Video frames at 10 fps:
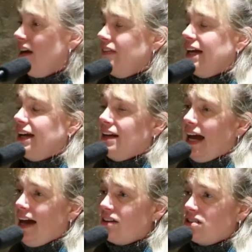They can
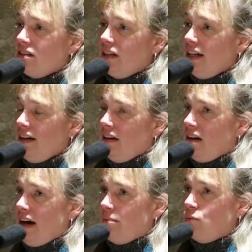actually
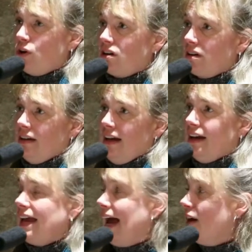work
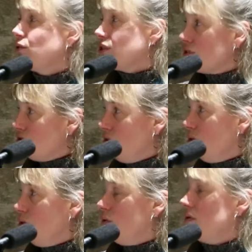counter
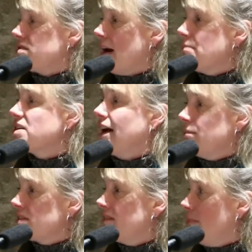to some
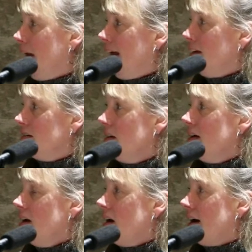types of pain.
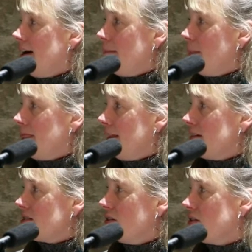
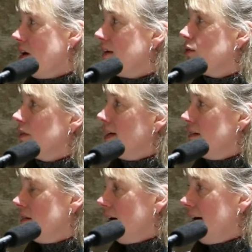So they're not
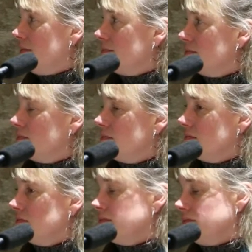only
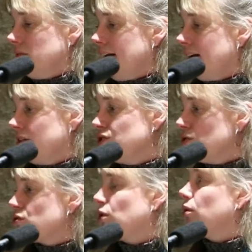like a
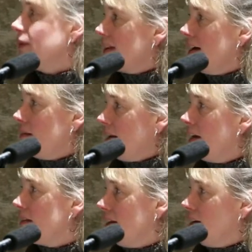neutral, but they can make
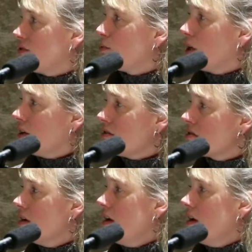things worse.